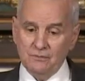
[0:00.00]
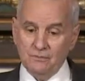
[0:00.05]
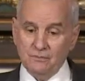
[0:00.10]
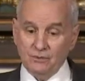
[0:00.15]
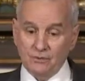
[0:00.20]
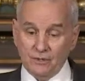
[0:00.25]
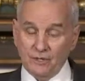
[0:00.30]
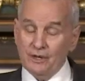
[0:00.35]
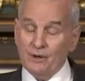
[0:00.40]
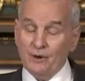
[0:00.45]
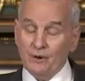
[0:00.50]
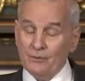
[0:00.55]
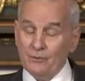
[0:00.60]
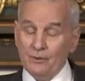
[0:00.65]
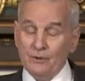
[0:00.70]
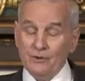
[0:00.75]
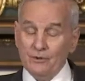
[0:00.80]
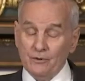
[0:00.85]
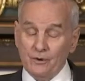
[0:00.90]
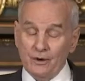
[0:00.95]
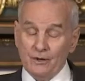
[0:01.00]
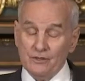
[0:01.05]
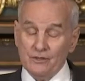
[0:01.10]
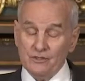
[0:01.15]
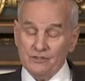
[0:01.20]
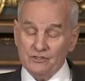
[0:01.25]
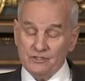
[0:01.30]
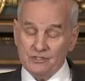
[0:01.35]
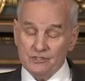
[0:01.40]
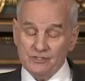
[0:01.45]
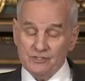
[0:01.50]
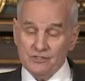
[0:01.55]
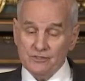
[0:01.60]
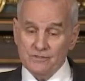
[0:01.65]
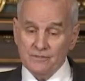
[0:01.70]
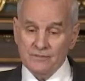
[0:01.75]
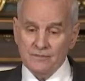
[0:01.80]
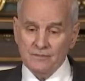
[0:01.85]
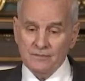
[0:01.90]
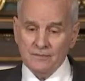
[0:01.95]
prerequisites
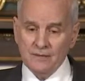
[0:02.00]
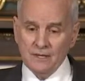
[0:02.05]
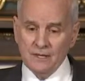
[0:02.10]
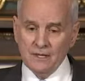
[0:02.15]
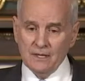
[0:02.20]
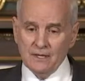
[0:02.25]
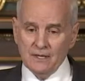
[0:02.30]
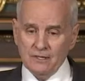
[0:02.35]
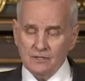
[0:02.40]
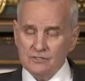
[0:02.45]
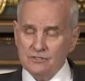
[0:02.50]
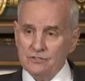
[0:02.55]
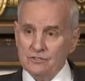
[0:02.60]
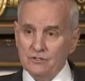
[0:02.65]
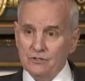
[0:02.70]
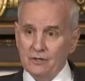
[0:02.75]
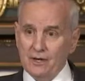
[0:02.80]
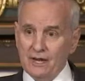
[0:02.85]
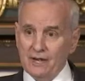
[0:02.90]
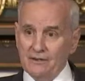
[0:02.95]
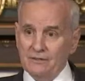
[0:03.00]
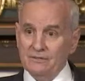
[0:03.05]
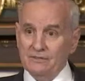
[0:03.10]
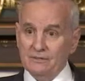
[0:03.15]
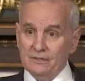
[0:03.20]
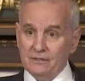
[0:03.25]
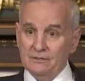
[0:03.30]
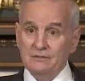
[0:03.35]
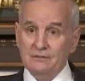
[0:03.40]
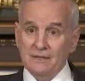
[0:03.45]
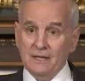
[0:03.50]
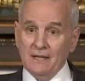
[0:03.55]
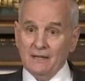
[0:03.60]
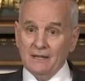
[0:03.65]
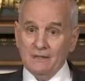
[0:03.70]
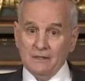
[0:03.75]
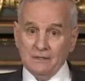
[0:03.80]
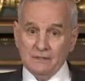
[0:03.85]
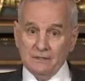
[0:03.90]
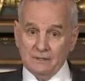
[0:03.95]
is to have a
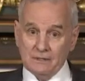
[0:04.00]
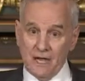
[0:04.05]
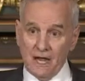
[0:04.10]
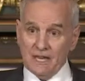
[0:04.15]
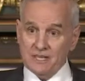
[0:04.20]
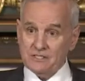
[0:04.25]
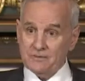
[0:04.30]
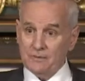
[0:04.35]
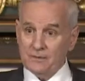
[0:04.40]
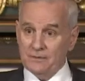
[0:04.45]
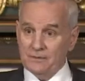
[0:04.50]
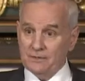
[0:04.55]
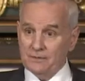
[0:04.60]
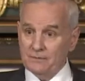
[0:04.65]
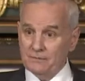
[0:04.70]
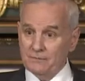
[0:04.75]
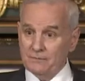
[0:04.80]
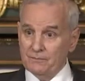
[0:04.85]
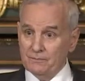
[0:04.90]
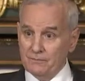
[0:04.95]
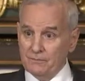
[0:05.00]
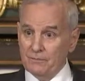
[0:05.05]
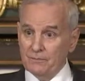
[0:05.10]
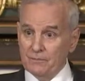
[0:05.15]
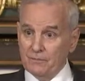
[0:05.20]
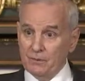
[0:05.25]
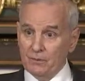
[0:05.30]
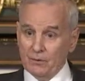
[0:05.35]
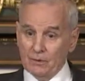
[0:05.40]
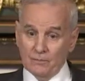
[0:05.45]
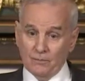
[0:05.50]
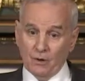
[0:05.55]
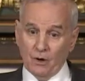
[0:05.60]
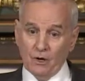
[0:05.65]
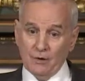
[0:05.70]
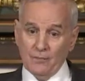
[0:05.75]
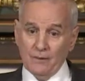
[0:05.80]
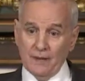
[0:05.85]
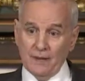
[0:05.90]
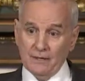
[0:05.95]
high-speed
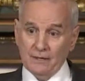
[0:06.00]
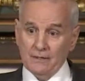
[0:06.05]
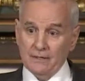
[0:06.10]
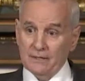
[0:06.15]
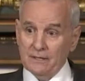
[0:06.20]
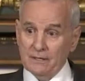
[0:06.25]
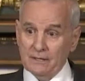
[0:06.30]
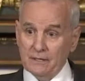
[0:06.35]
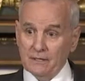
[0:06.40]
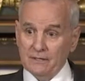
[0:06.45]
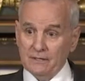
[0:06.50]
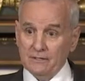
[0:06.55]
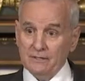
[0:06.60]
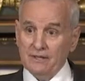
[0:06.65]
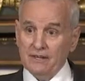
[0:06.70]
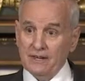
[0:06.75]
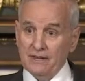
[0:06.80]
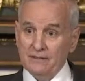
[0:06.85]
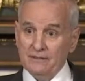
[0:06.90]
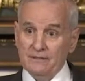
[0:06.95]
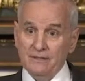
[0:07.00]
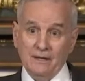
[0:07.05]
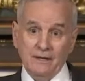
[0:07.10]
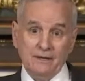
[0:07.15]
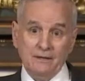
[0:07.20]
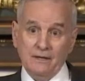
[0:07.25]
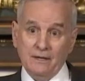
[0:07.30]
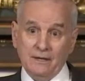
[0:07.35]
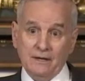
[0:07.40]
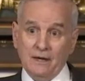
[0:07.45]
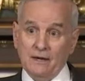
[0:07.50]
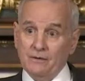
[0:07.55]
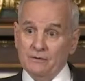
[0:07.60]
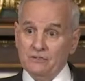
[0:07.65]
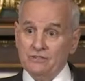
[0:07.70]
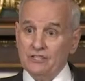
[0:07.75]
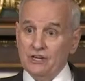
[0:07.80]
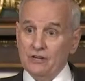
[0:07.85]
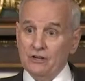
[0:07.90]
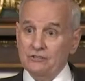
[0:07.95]
broadband internet and I would
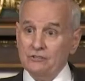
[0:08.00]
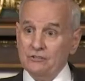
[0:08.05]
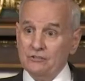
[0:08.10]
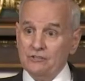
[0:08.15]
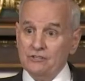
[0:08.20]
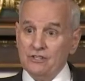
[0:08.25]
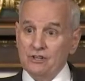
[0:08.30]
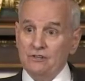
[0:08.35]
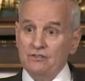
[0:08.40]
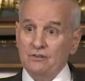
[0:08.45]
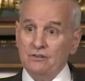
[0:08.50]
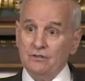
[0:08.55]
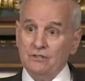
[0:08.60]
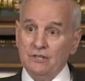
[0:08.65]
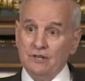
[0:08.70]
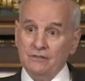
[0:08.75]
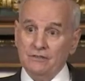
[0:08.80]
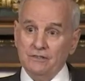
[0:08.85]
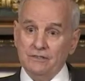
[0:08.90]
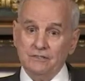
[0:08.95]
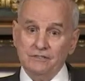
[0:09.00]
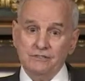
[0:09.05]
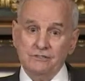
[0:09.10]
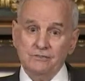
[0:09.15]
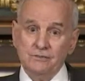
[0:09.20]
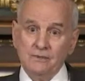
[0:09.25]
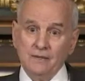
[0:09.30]
say also cell phone coverage.